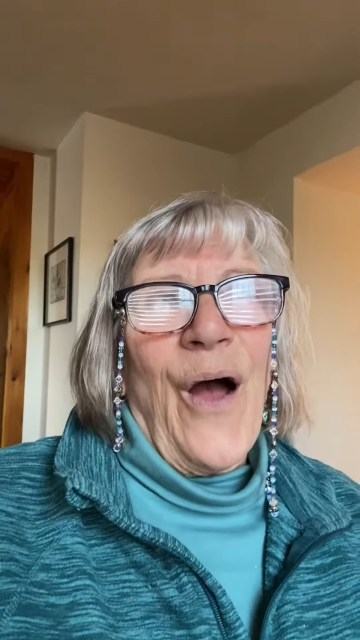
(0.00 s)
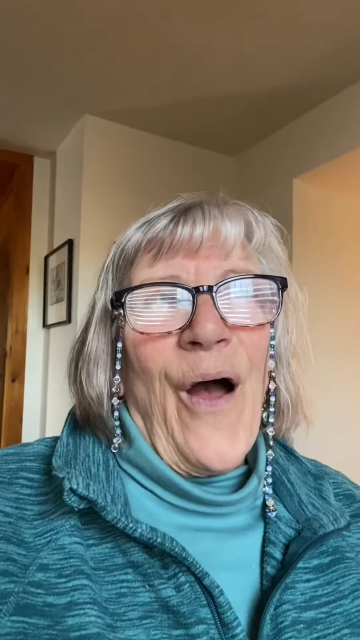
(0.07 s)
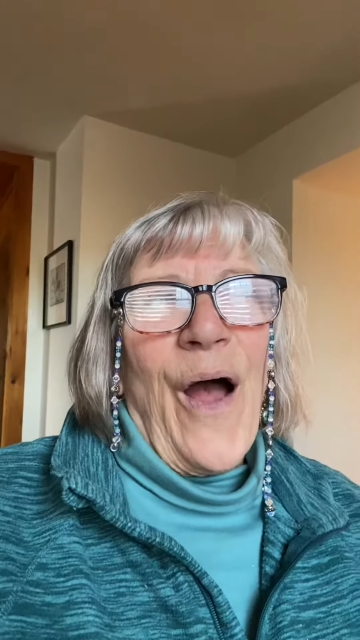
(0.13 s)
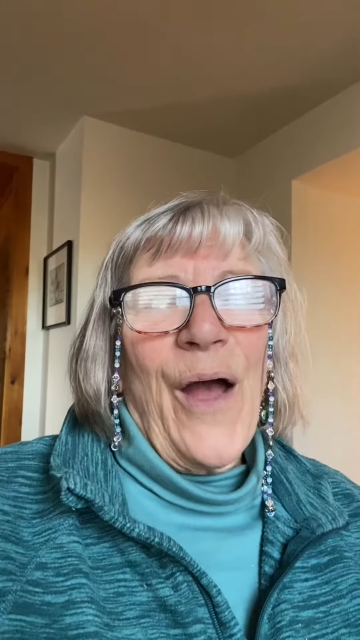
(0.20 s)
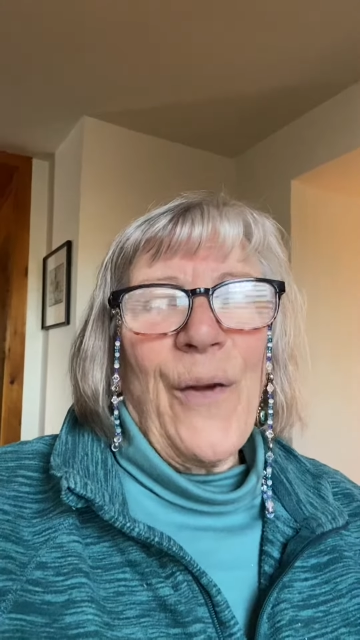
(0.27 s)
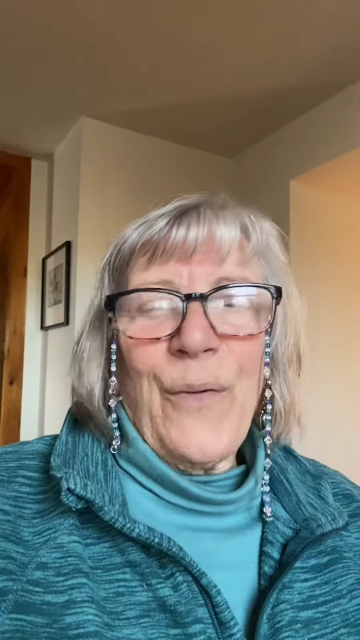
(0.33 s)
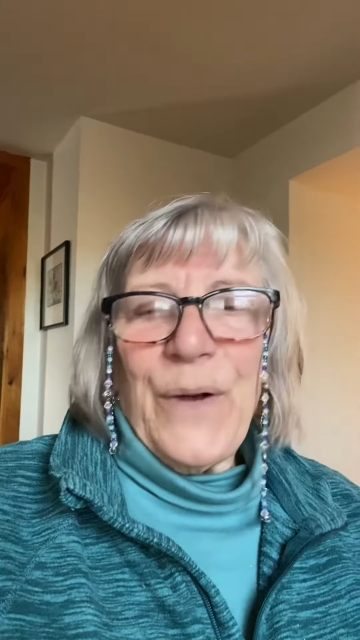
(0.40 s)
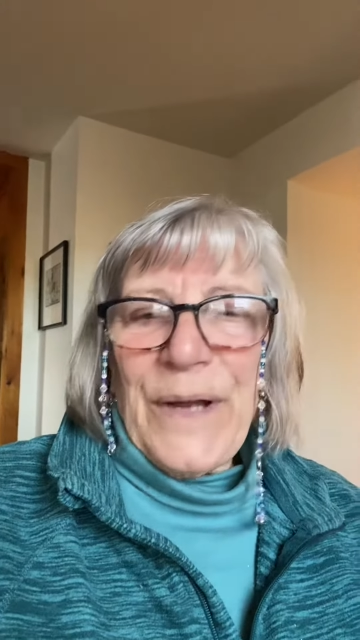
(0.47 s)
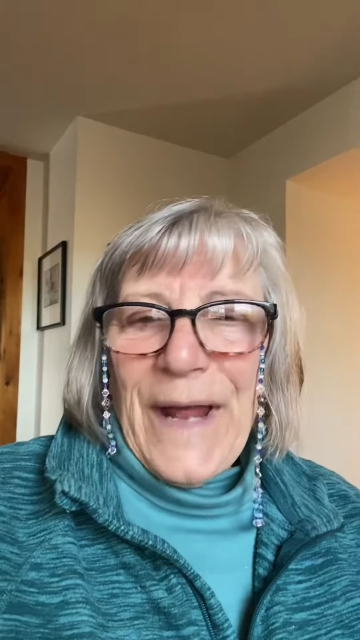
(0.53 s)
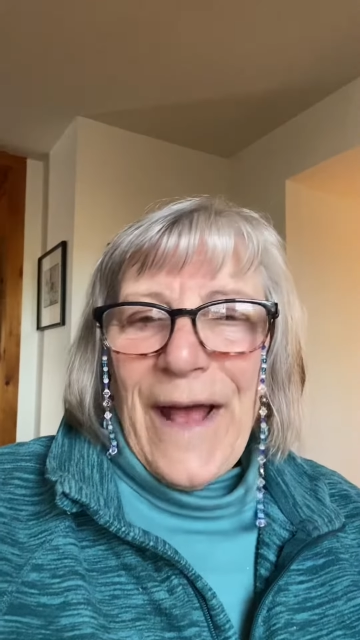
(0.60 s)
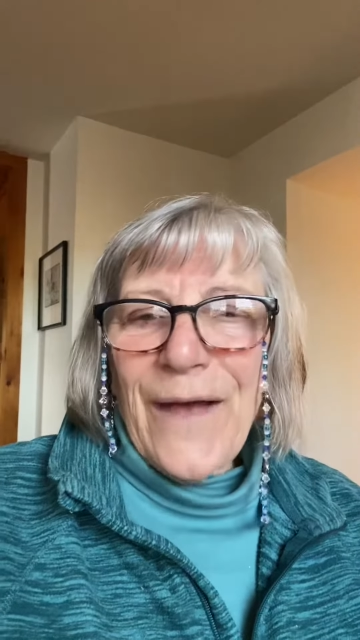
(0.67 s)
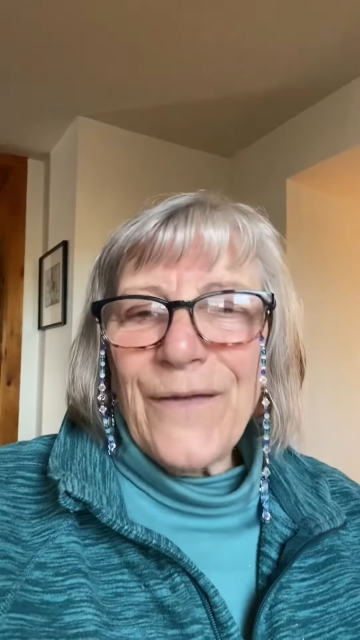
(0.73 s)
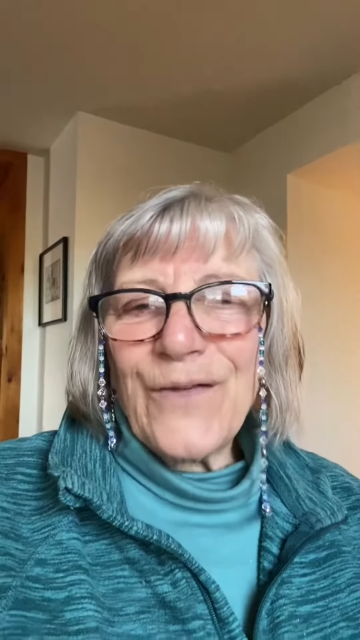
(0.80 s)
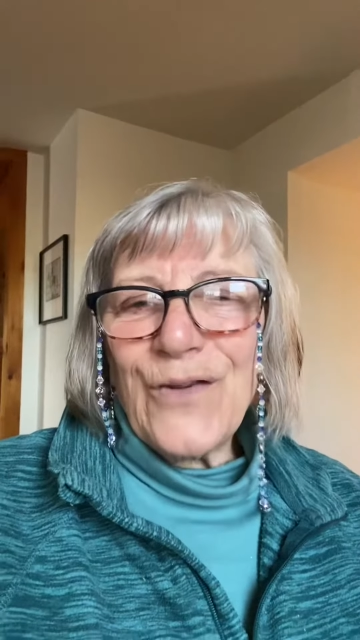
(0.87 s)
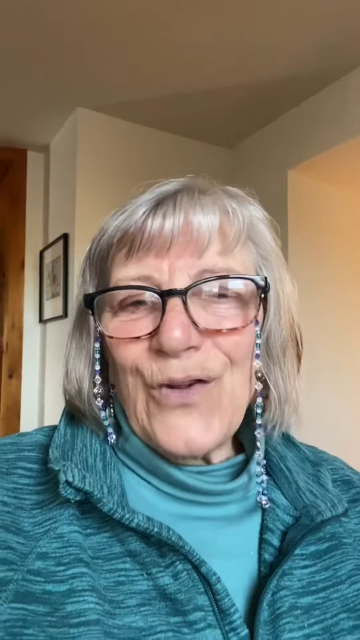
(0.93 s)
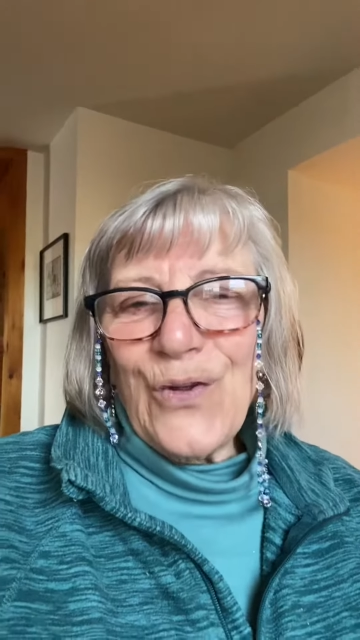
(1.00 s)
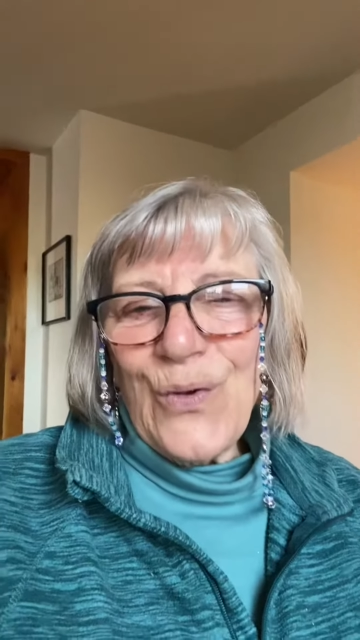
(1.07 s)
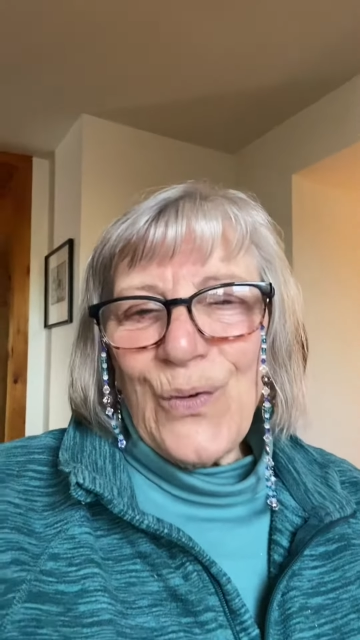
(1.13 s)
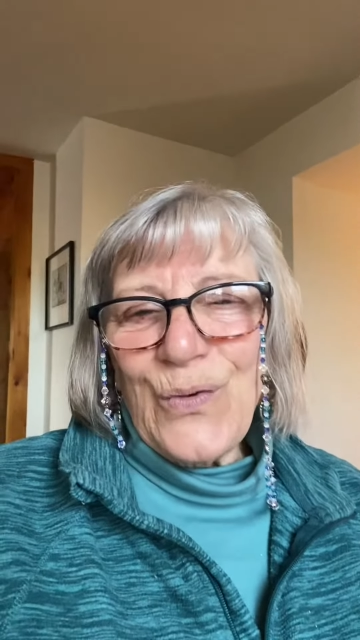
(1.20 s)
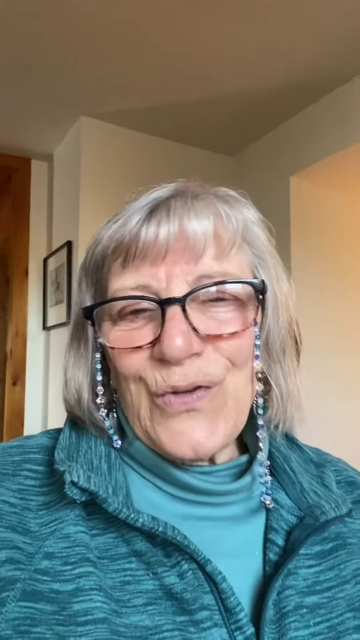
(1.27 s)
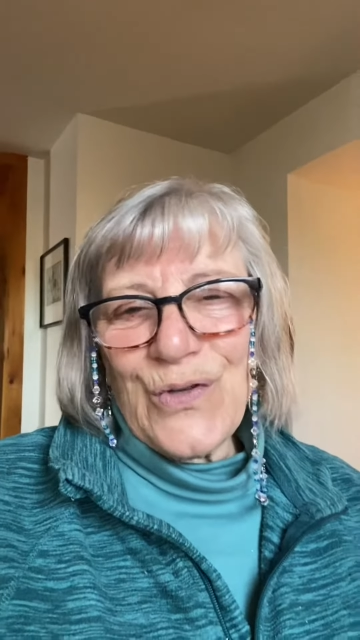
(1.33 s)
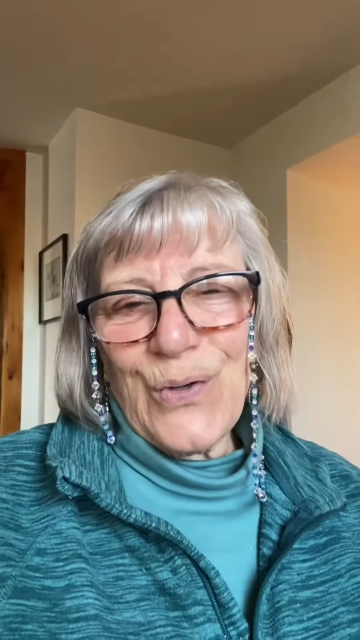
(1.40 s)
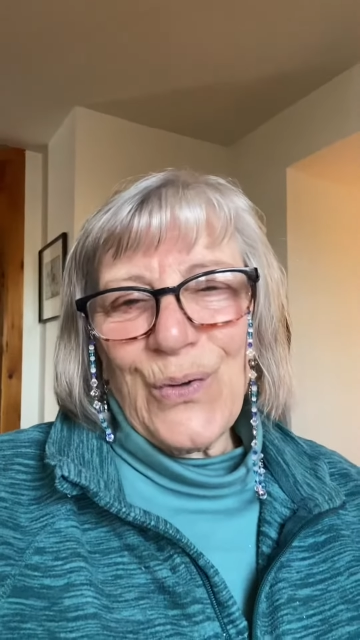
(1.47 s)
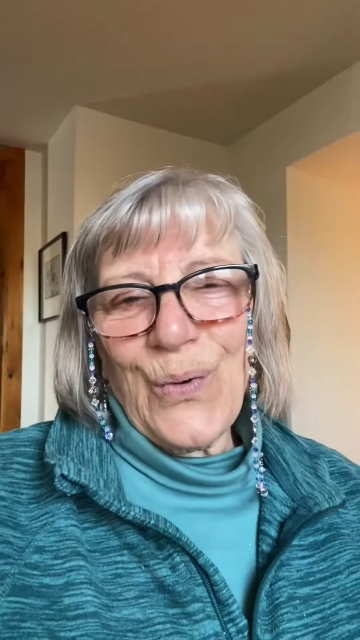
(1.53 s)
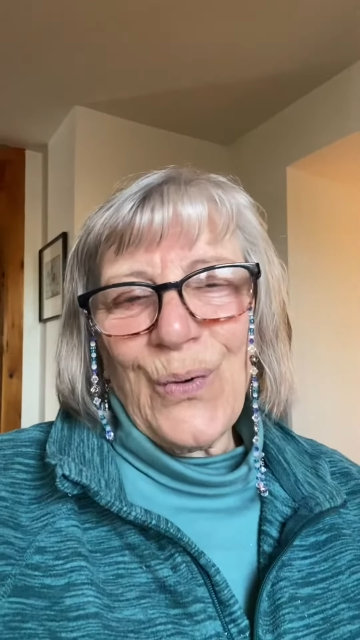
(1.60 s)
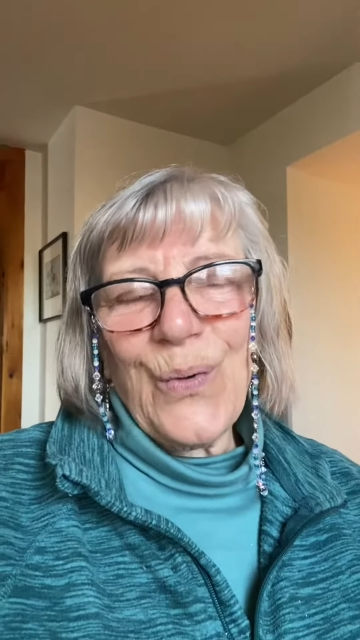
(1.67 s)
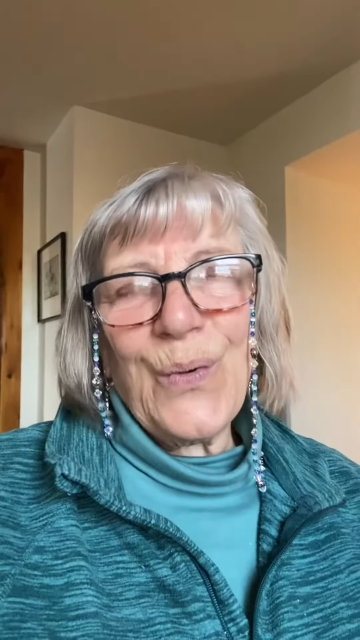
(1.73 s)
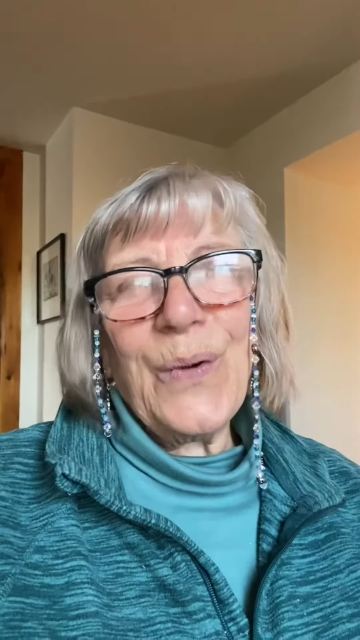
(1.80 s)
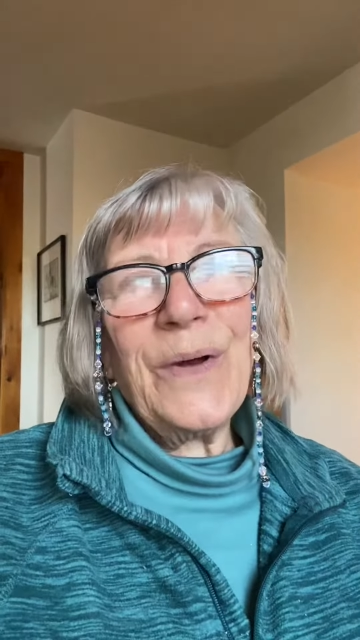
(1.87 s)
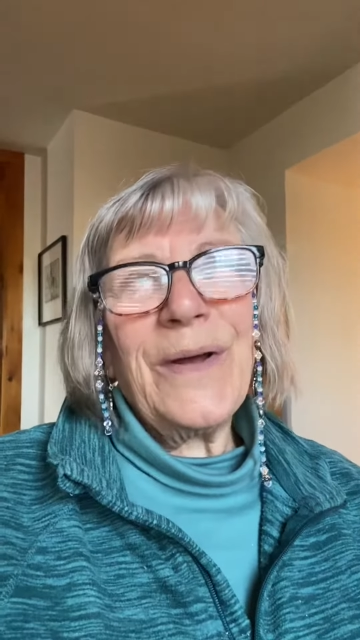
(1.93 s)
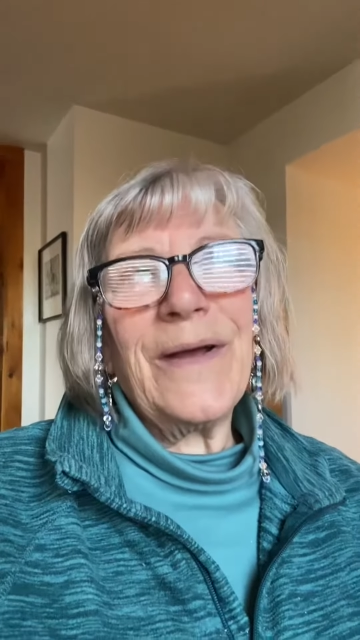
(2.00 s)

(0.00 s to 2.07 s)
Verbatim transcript: I would ask you to